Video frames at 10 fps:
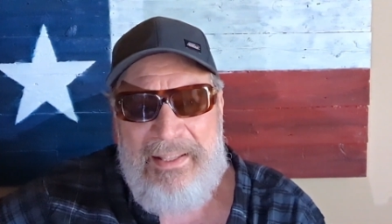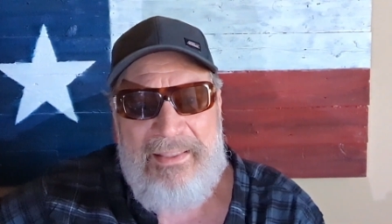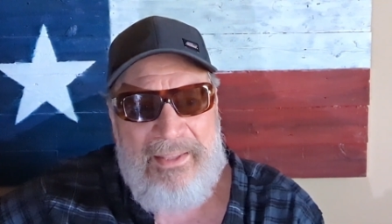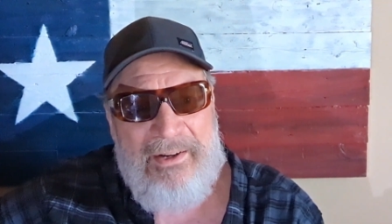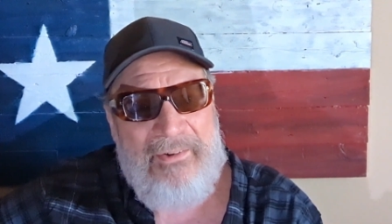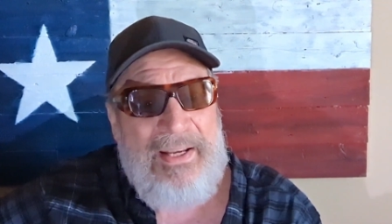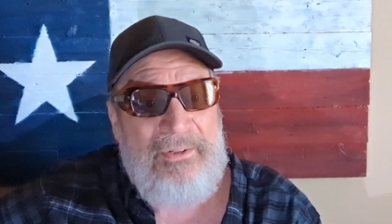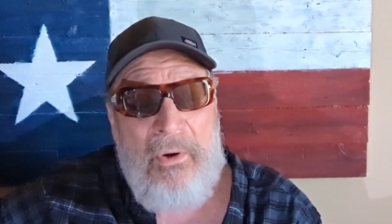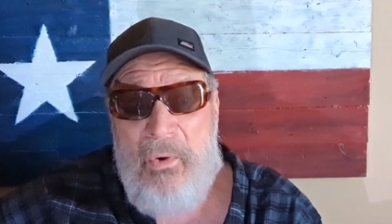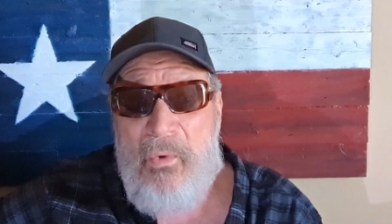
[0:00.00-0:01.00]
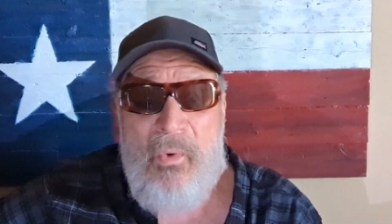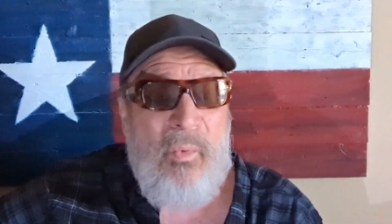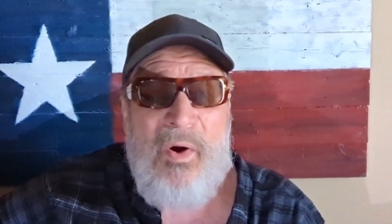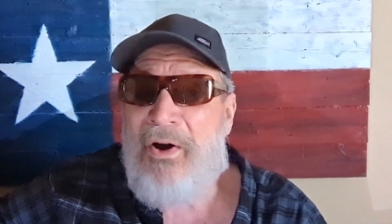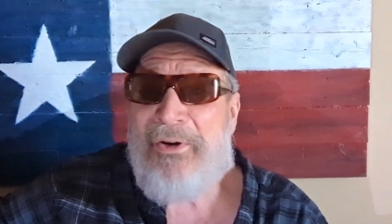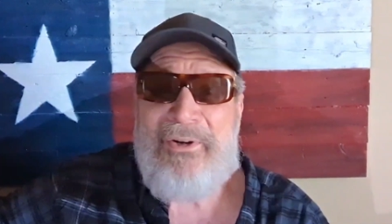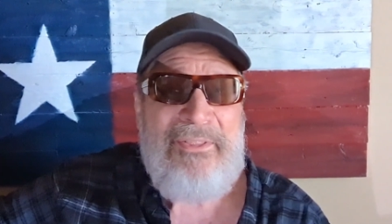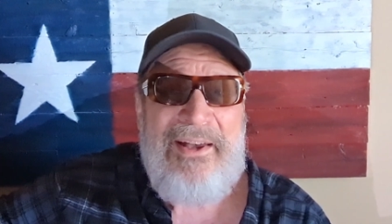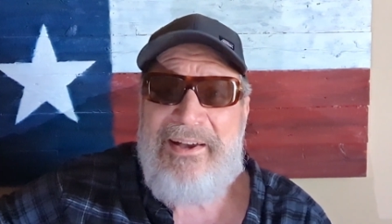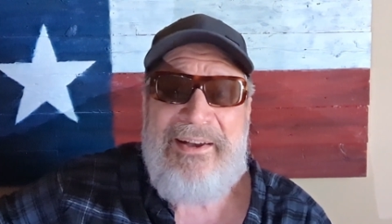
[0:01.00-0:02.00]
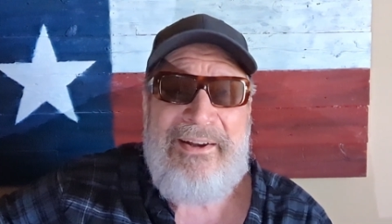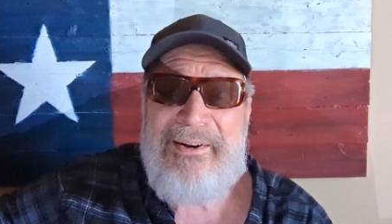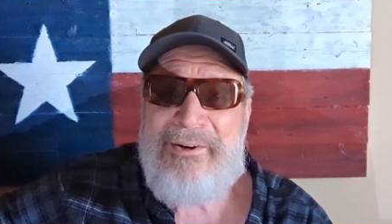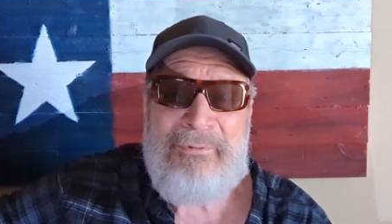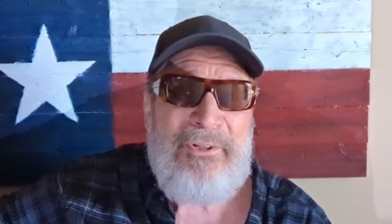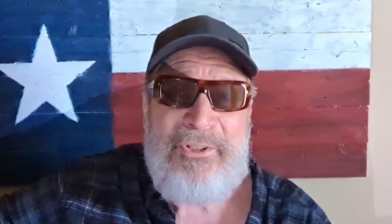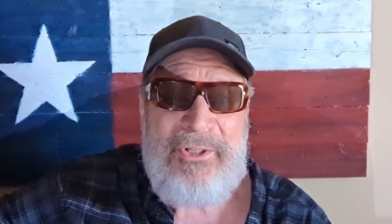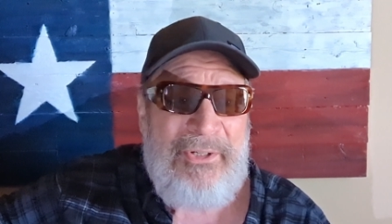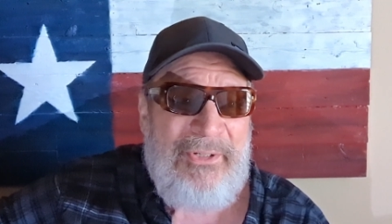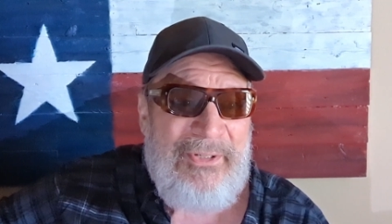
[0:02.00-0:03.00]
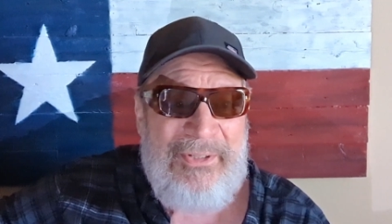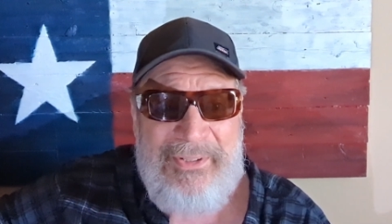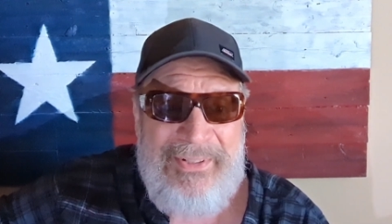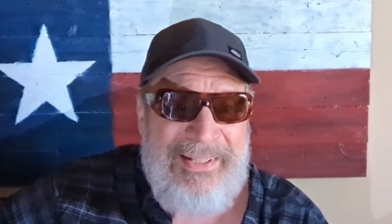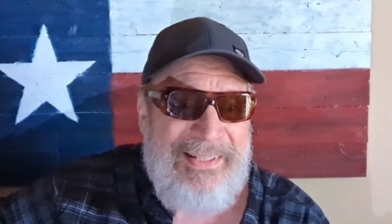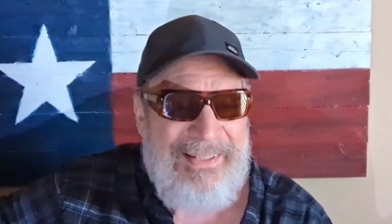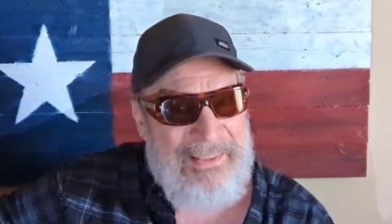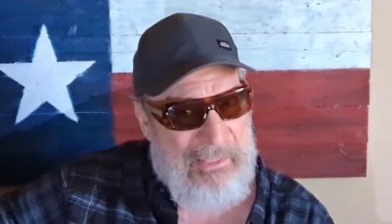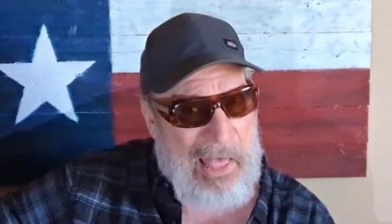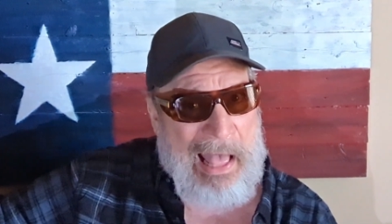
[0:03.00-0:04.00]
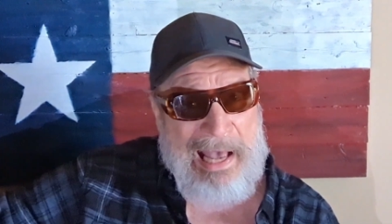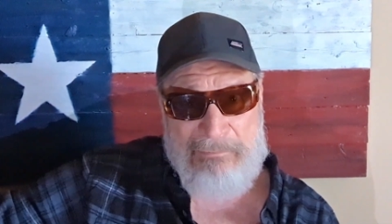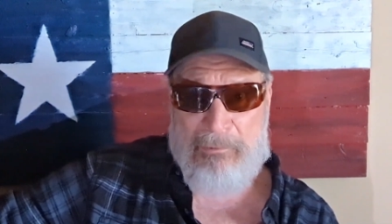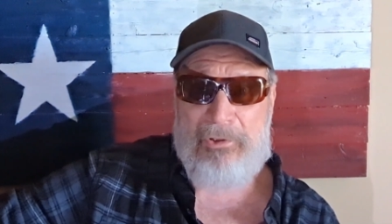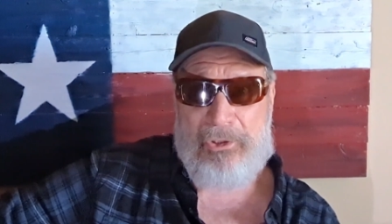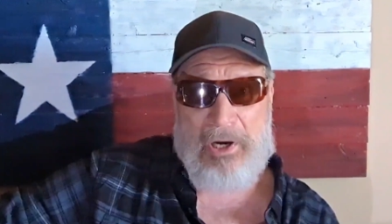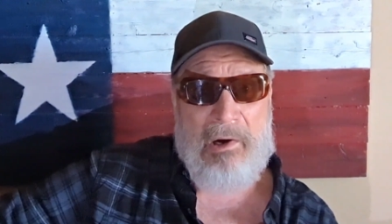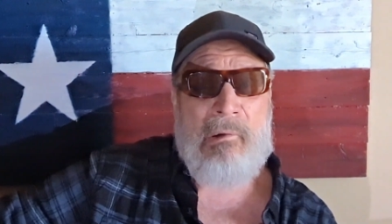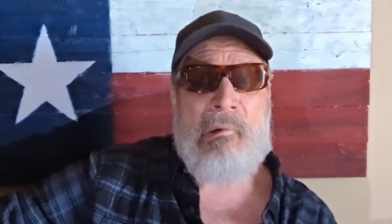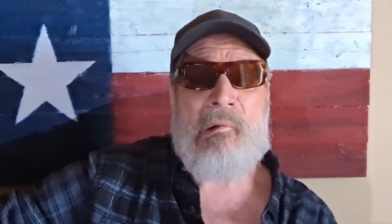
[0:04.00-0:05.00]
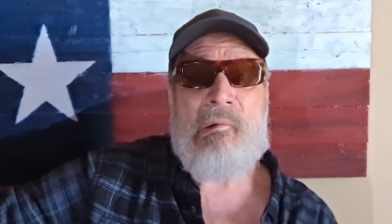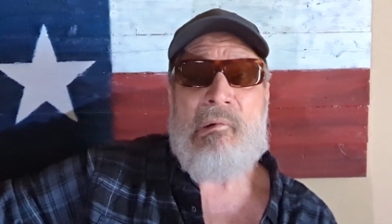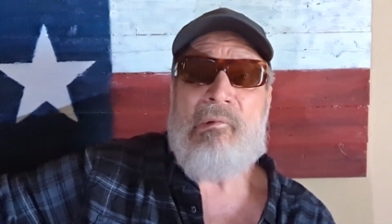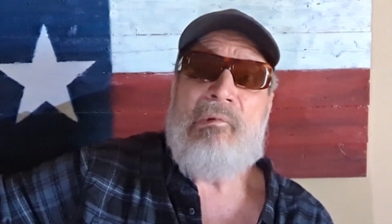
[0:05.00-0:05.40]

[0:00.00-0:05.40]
There ain't no water there for sure, that for sure.